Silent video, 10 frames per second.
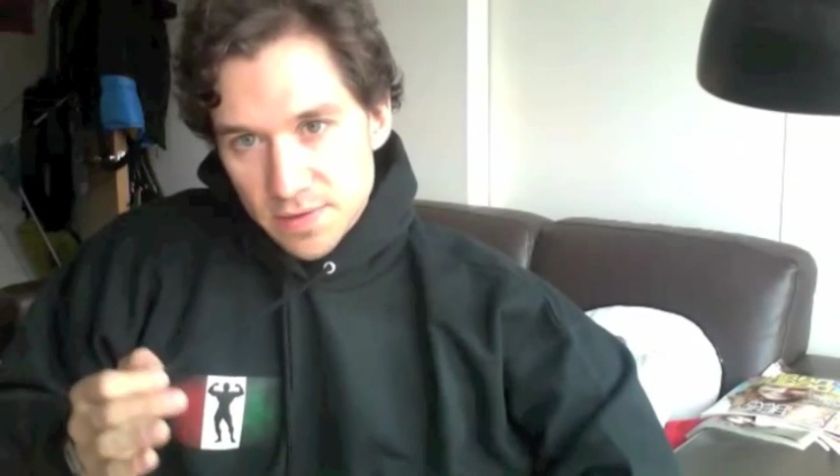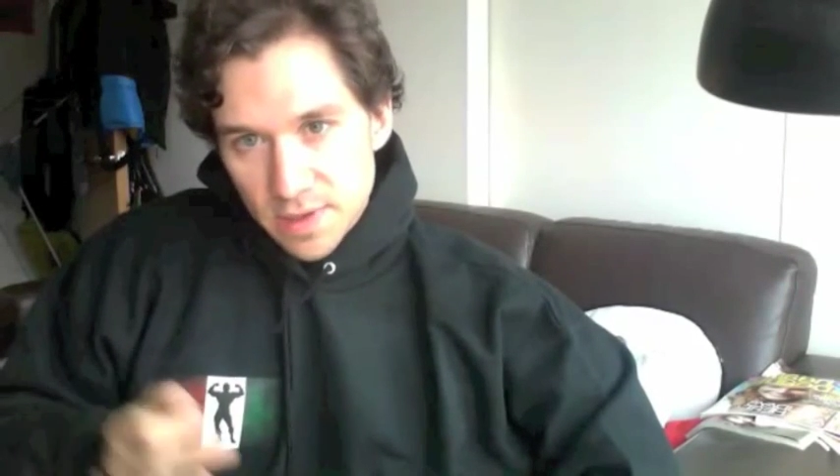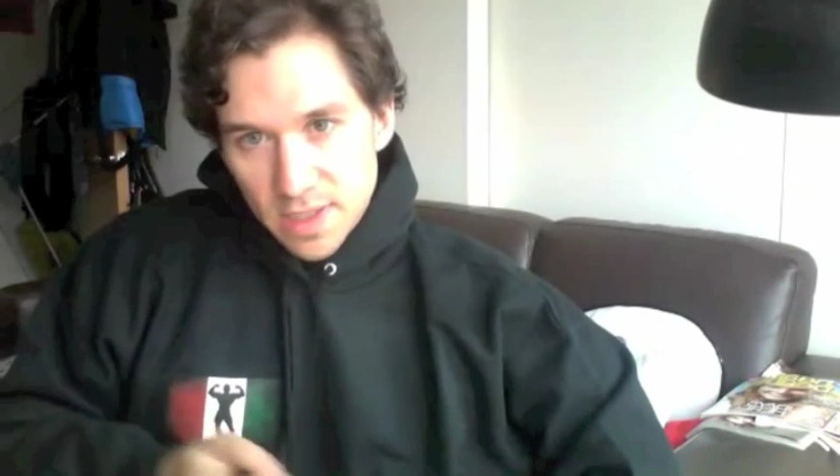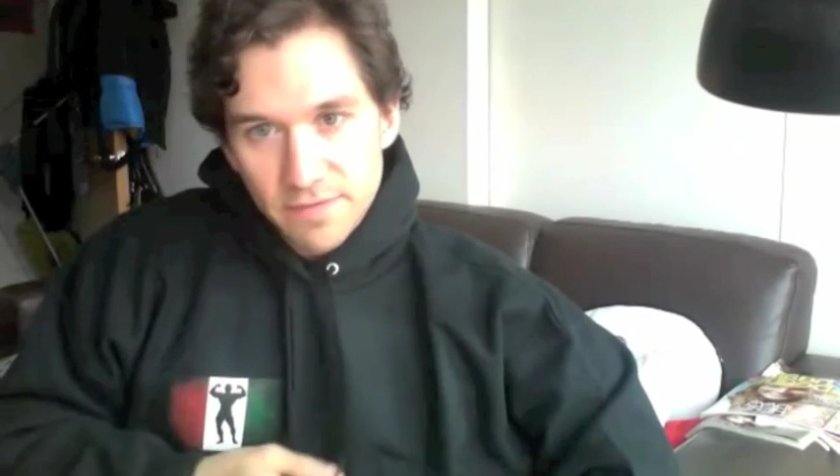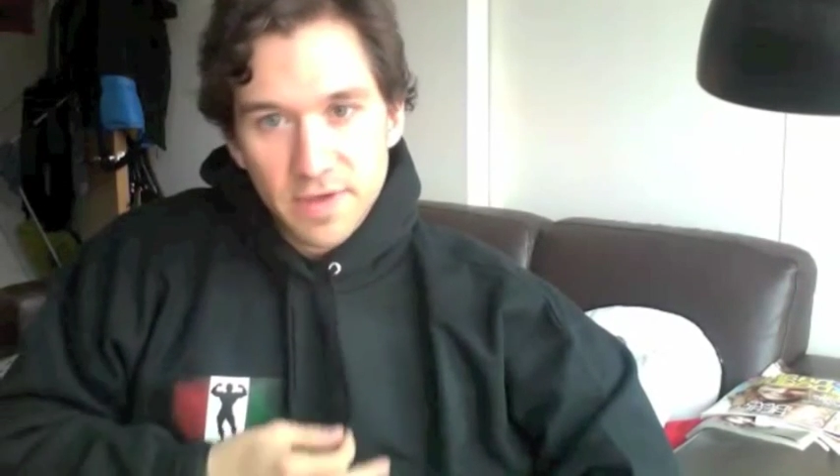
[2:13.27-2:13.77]

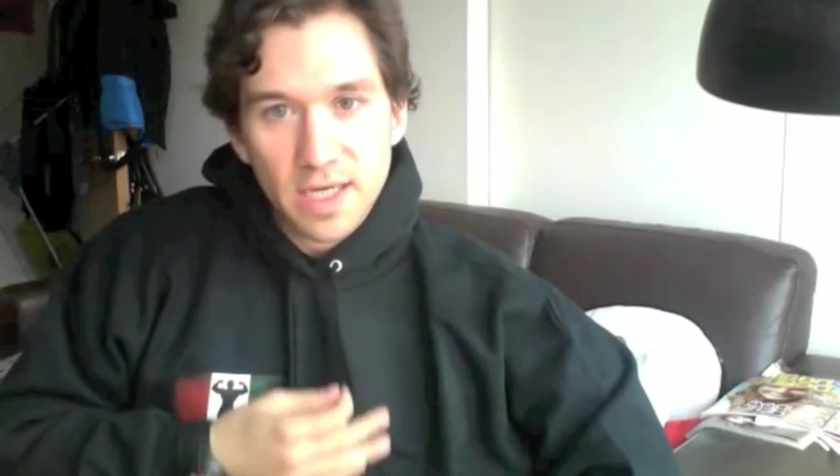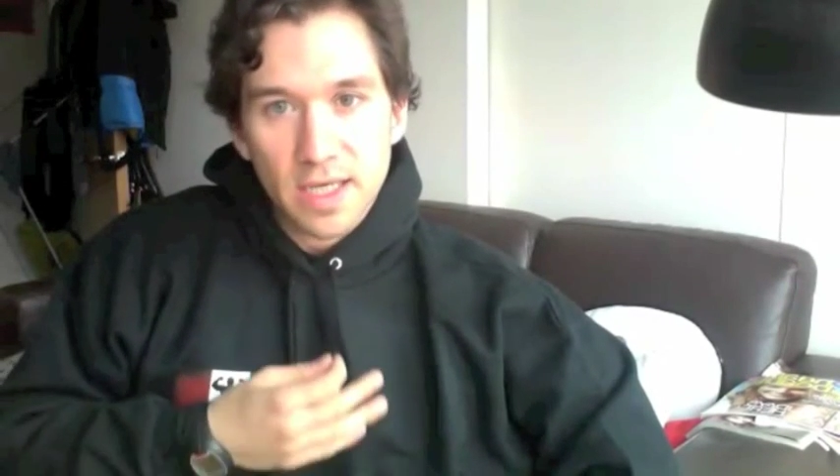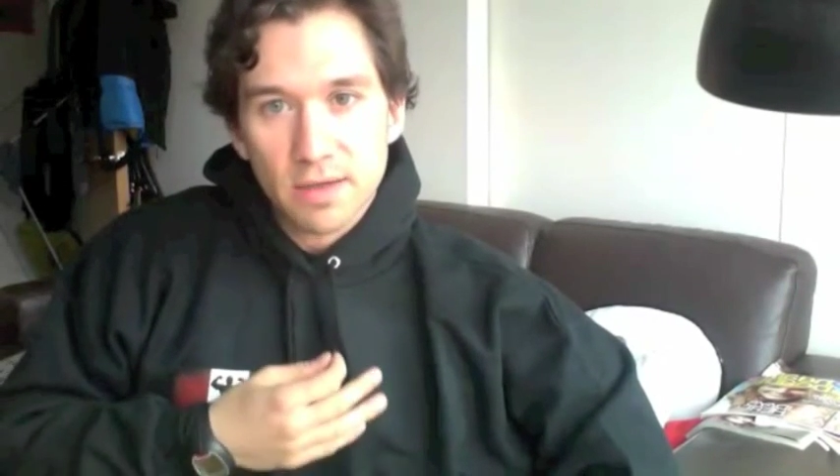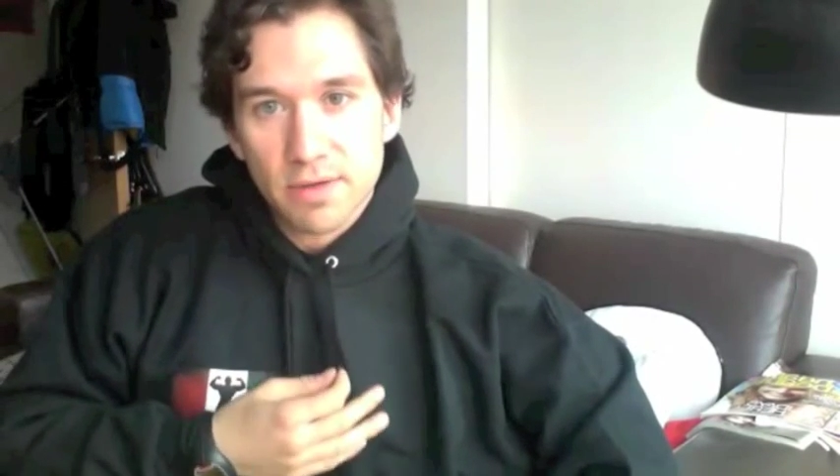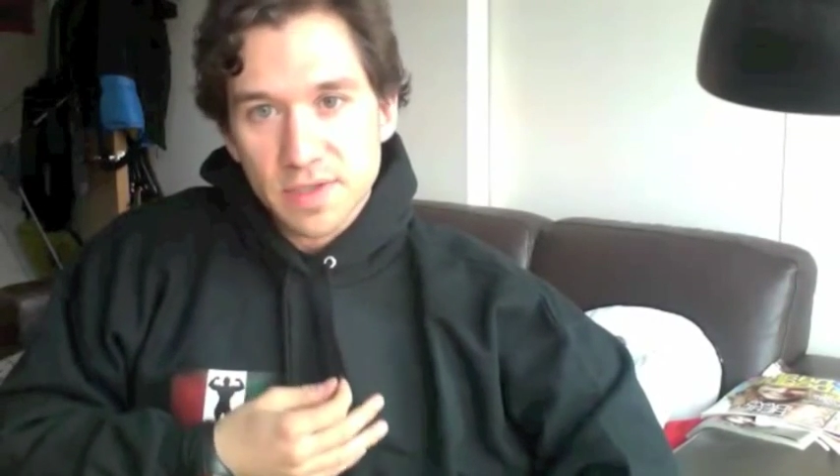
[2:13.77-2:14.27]
significant
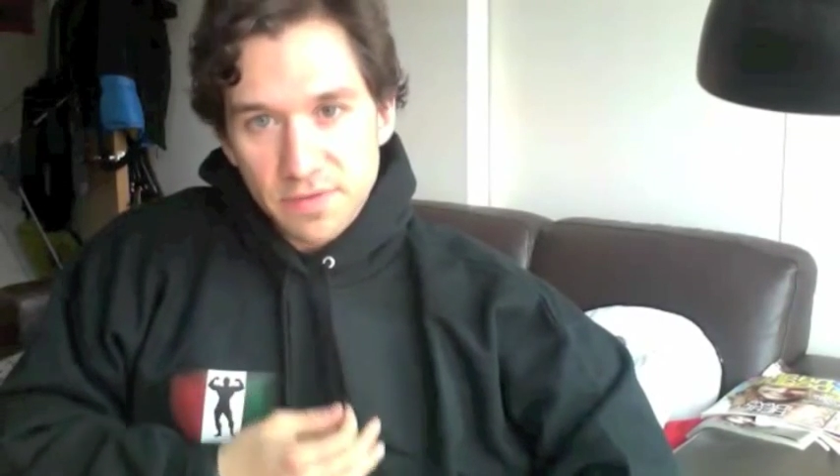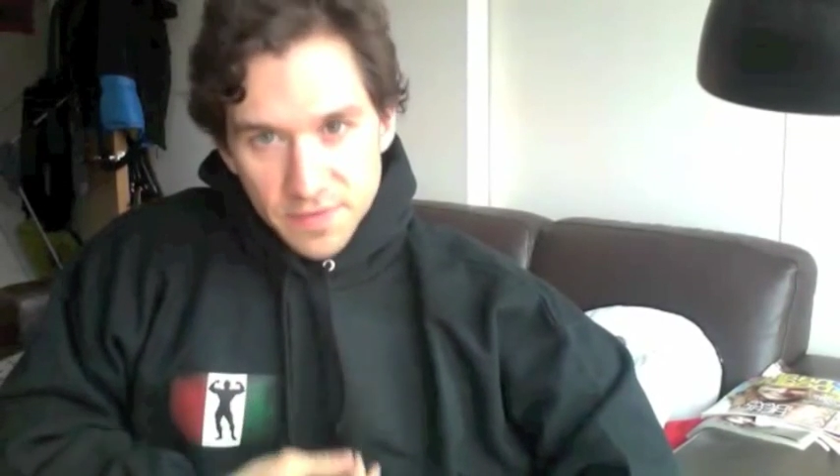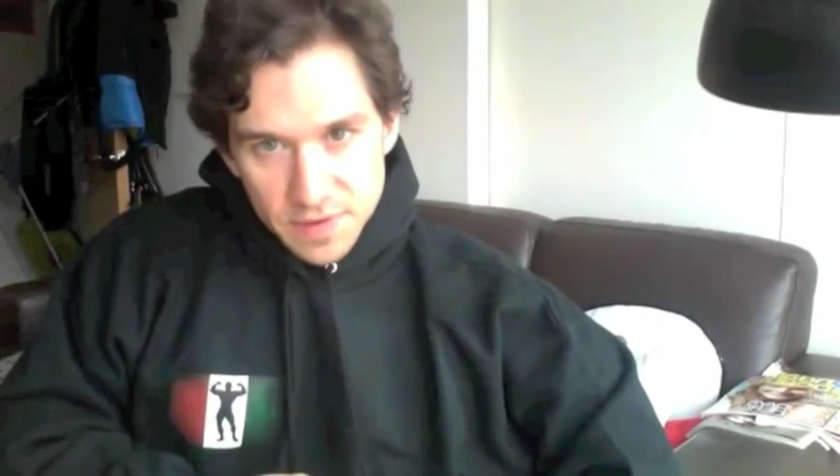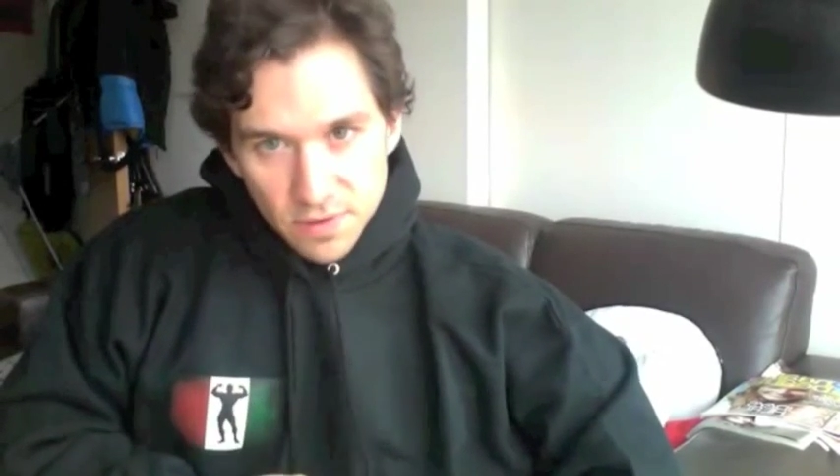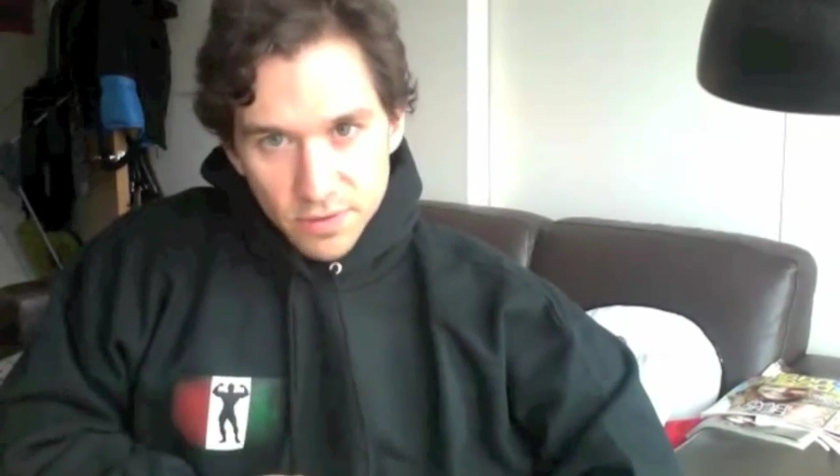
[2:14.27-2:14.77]
increase of
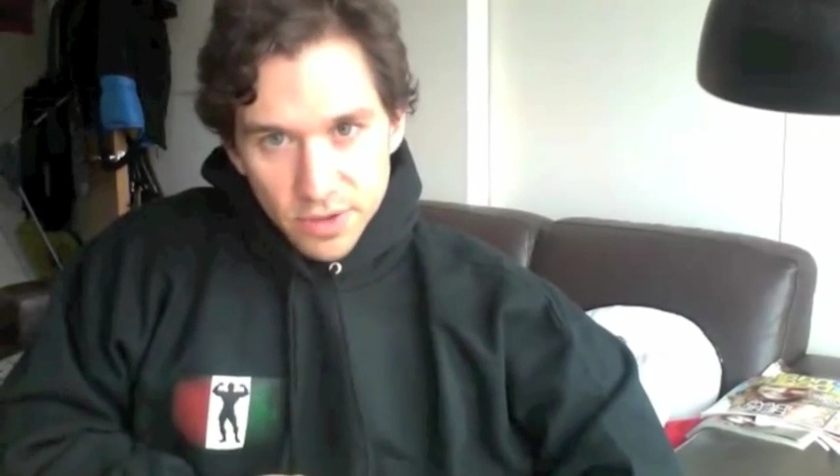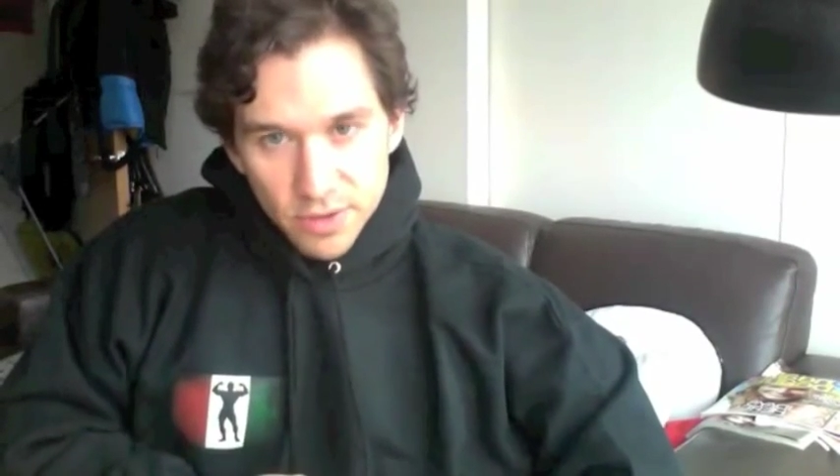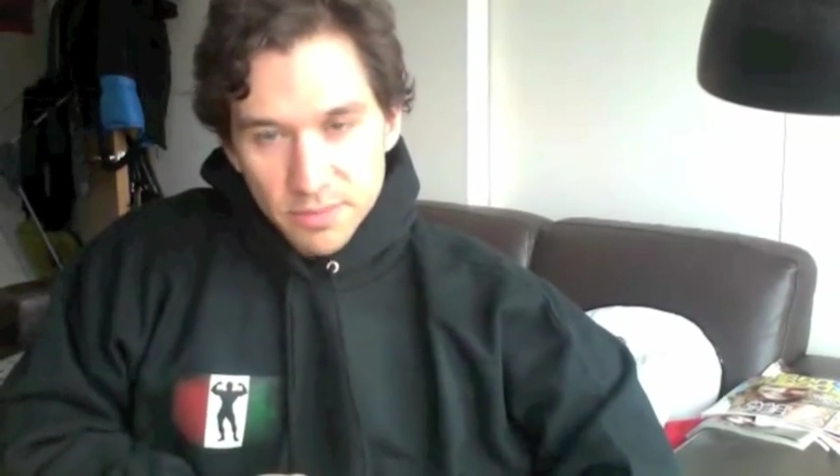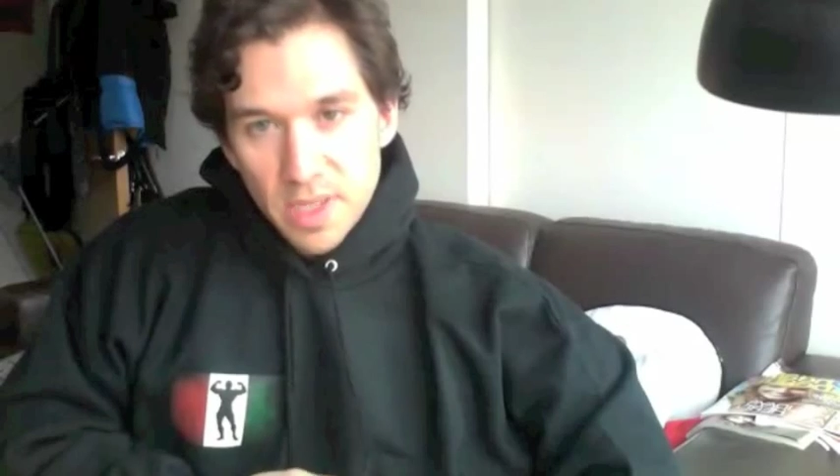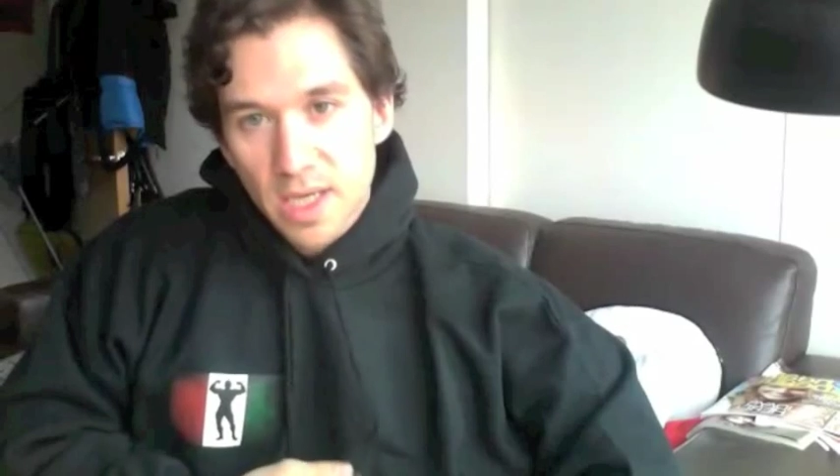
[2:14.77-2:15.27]
the sodium